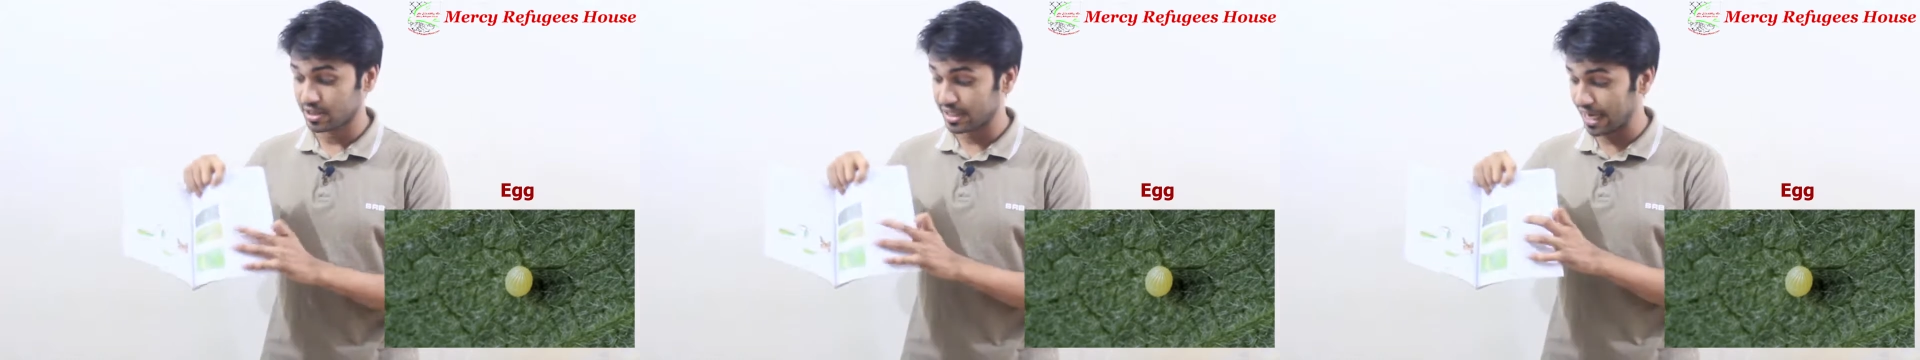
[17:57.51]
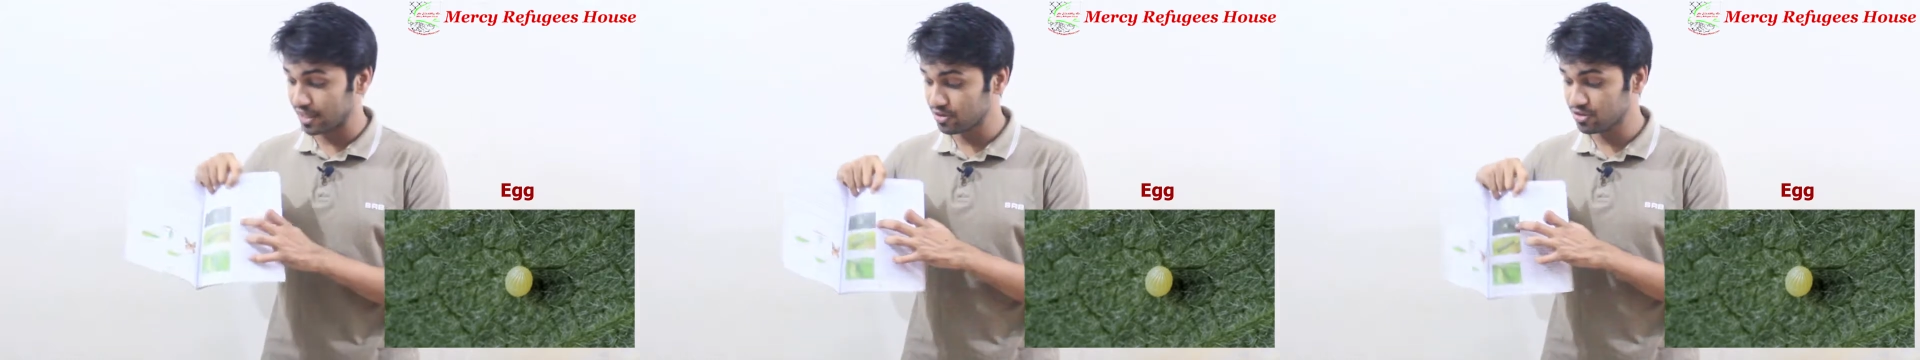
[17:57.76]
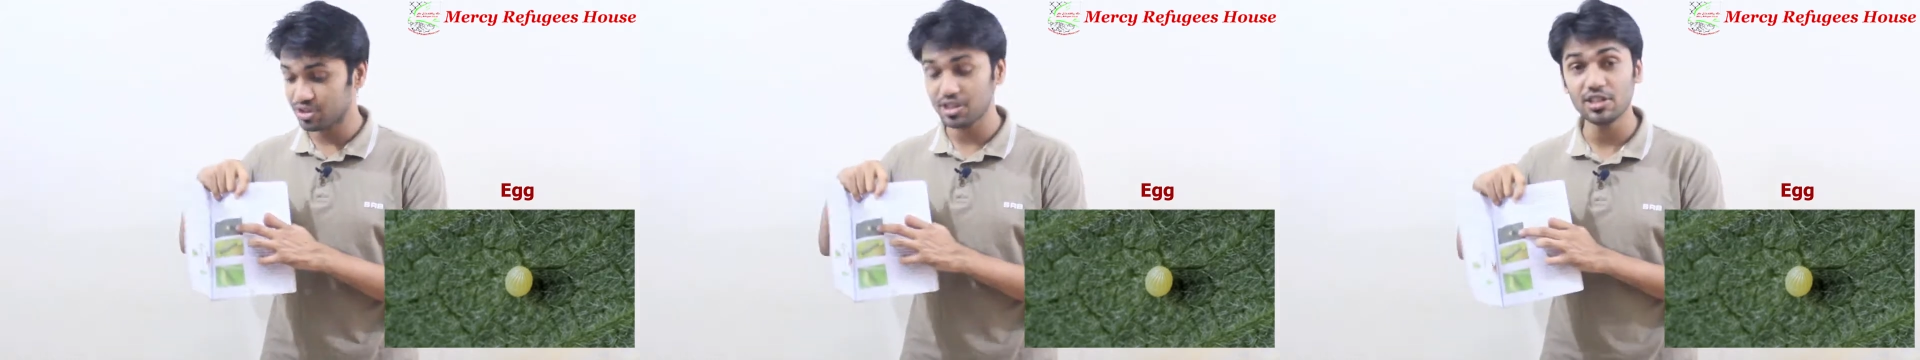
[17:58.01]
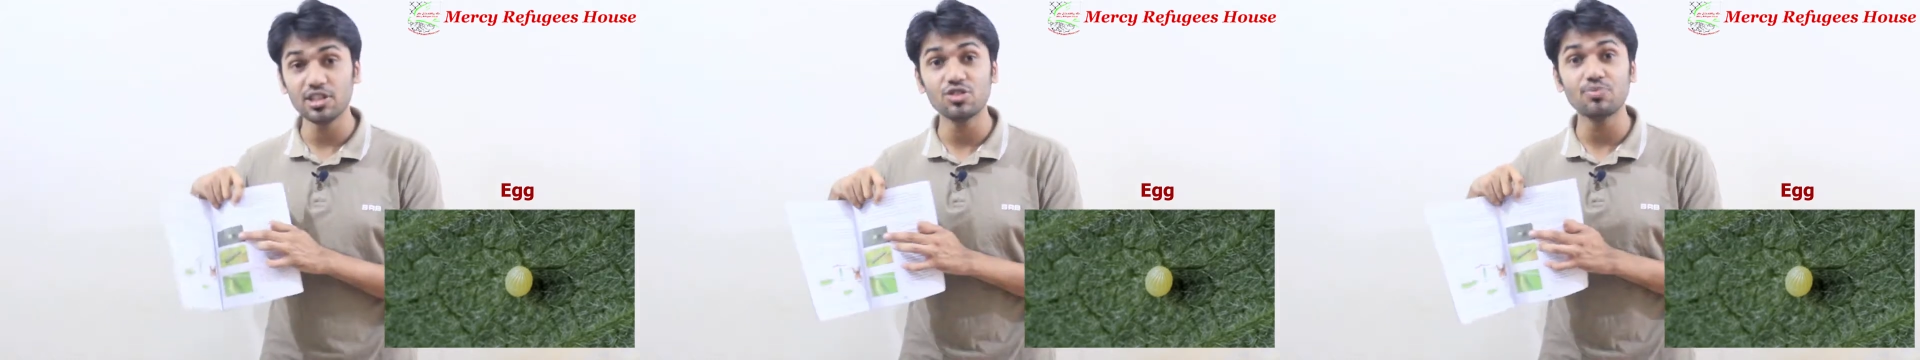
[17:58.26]
Can you
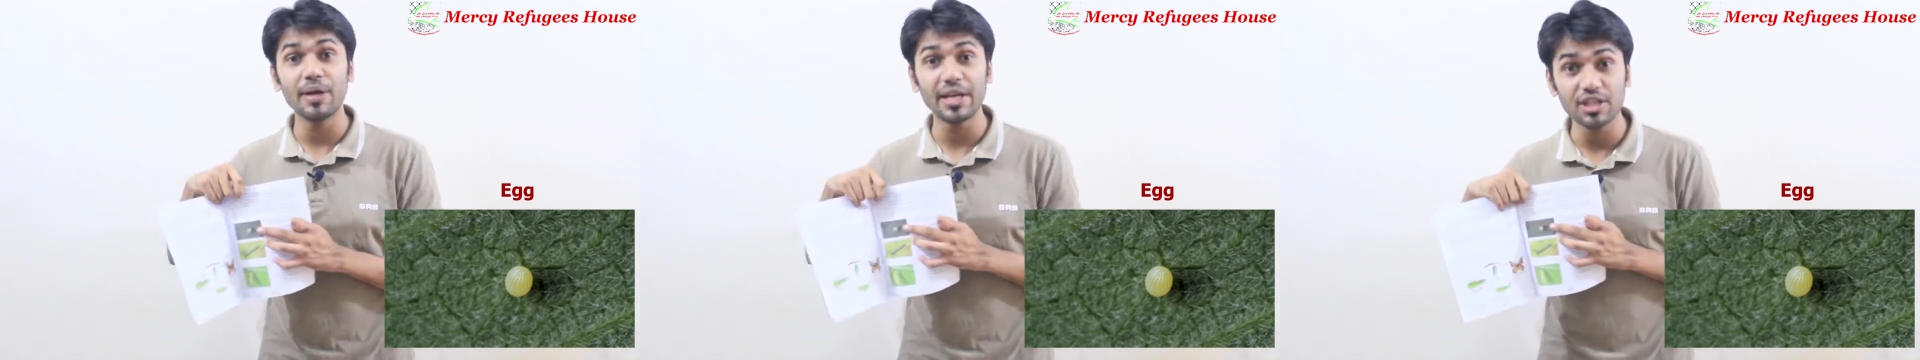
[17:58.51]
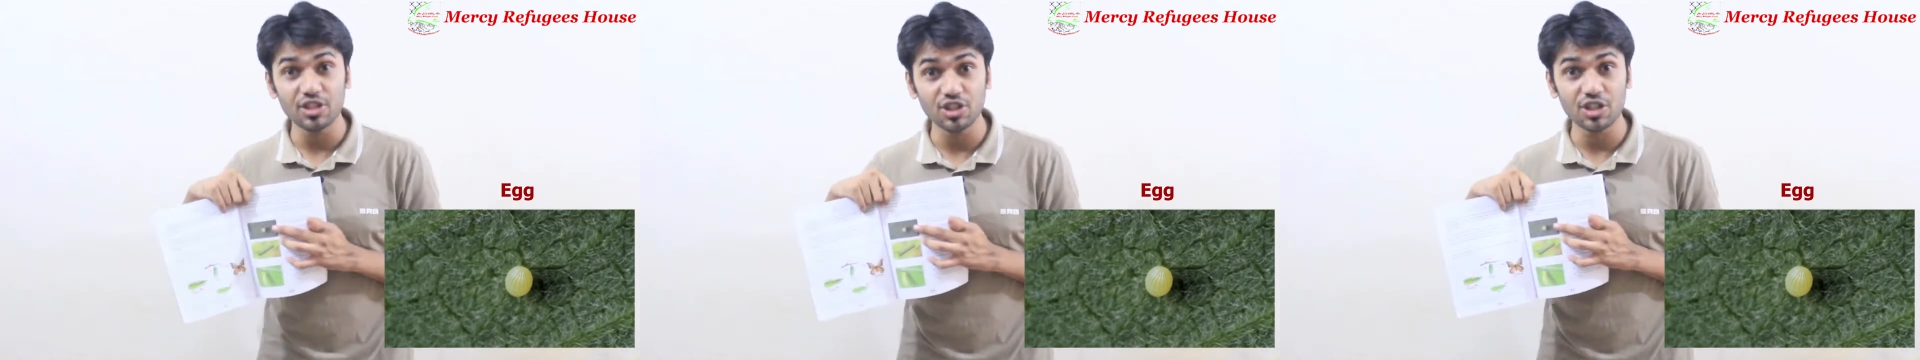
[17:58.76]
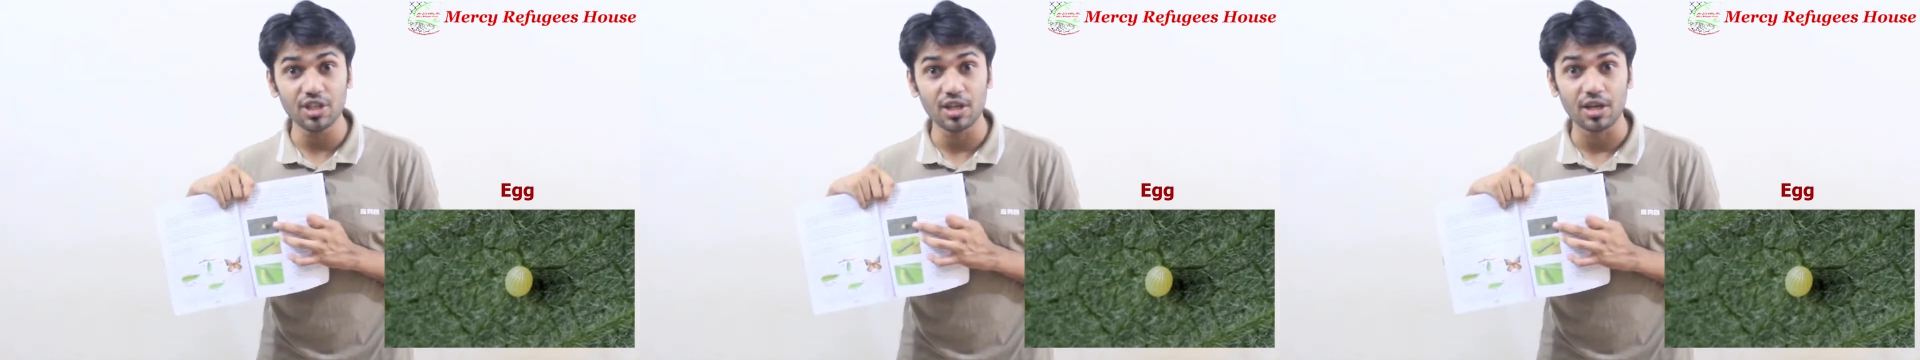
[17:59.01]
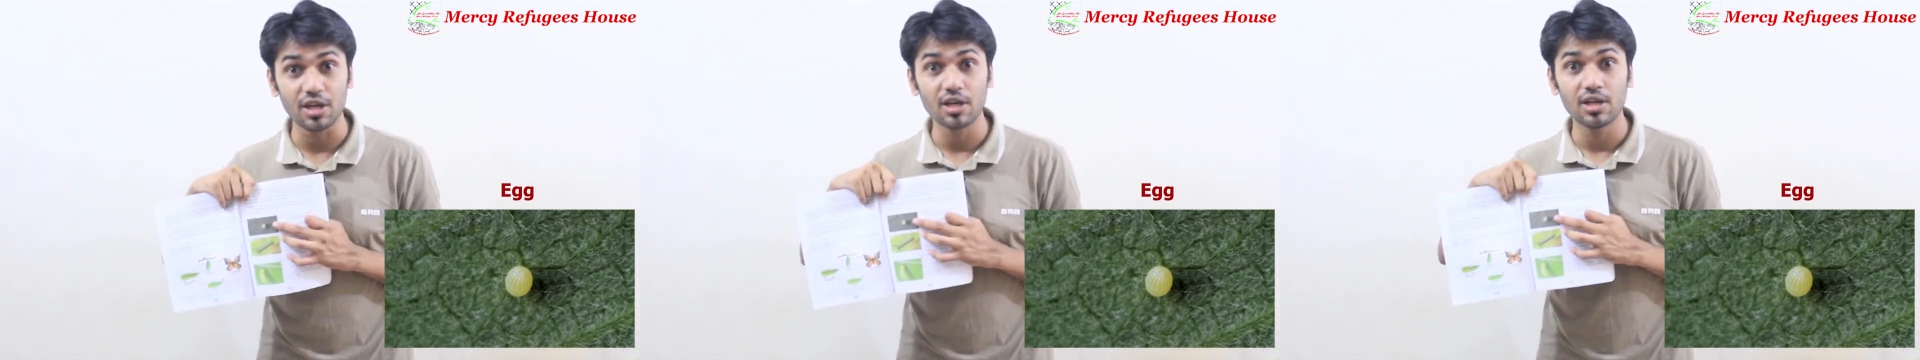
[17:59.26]
see this
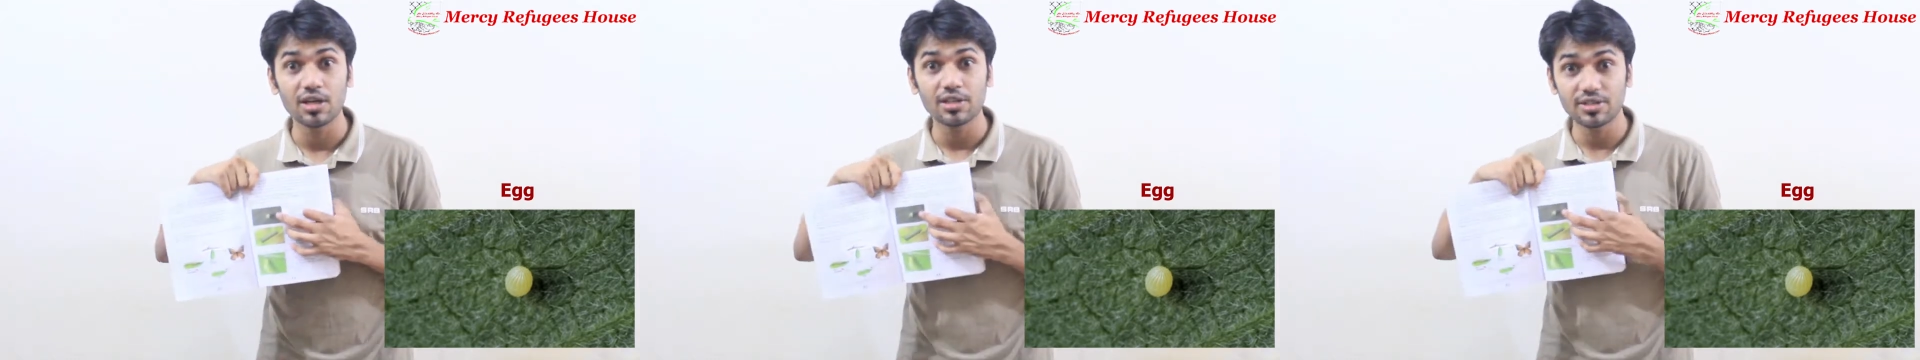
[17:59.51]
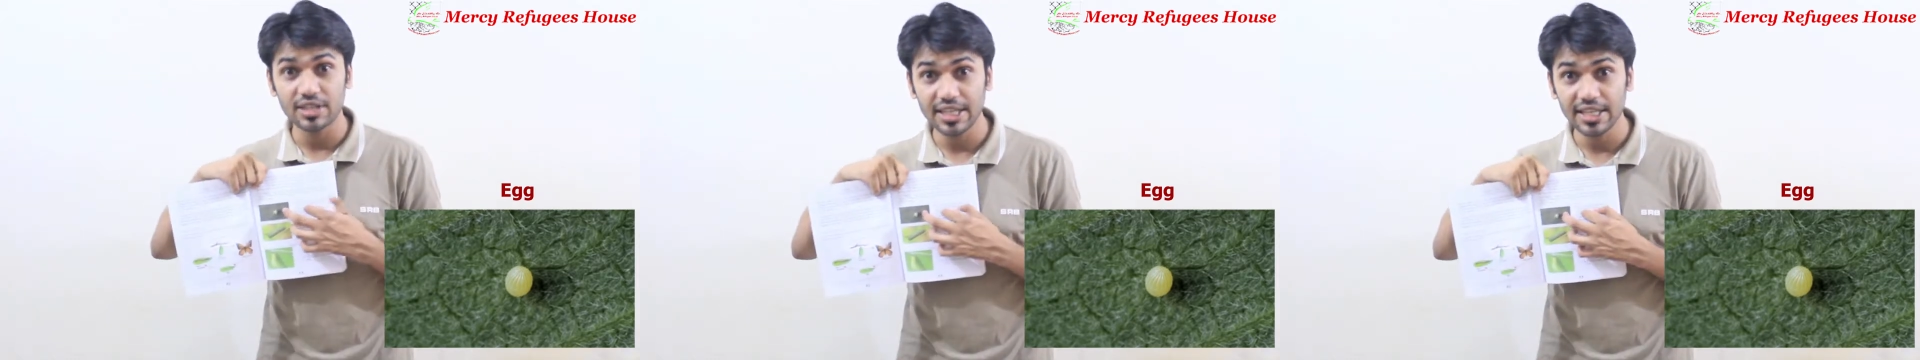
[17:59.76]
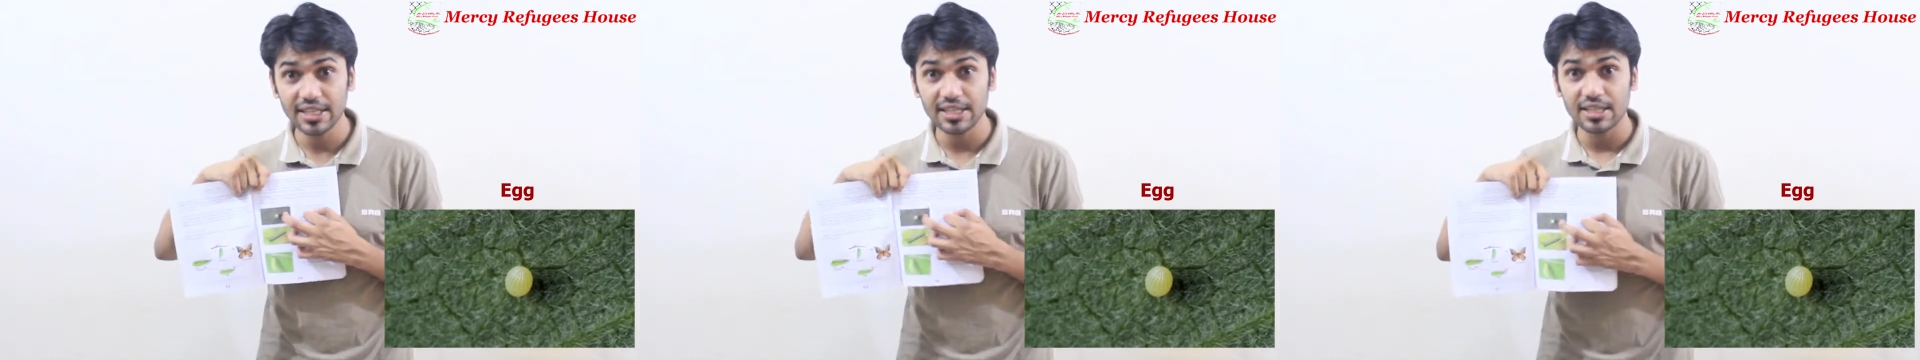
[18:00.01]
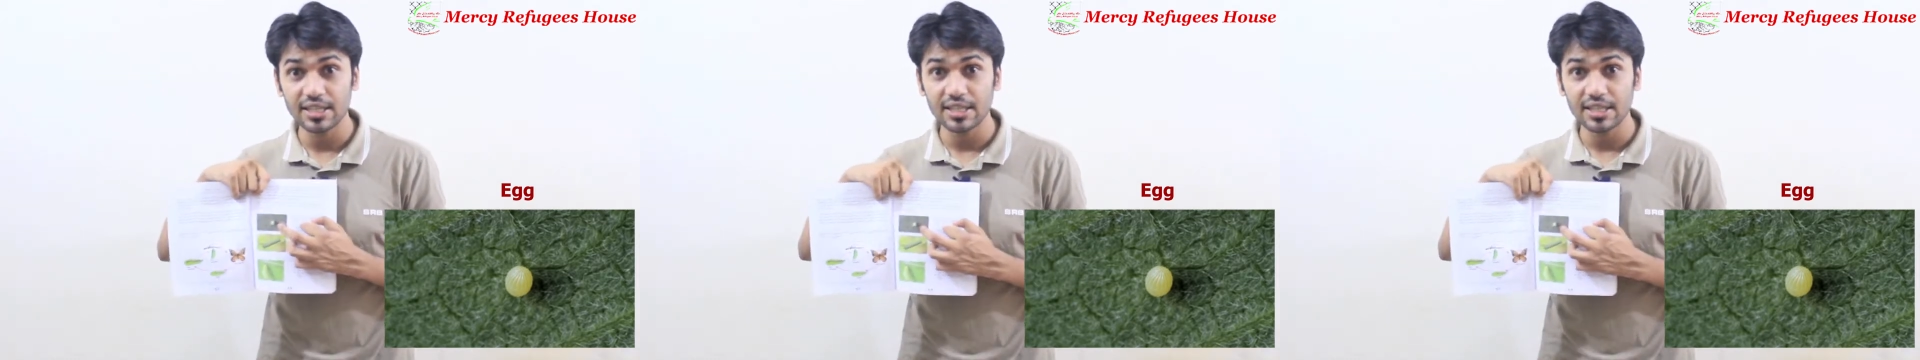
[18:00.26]
picture? See,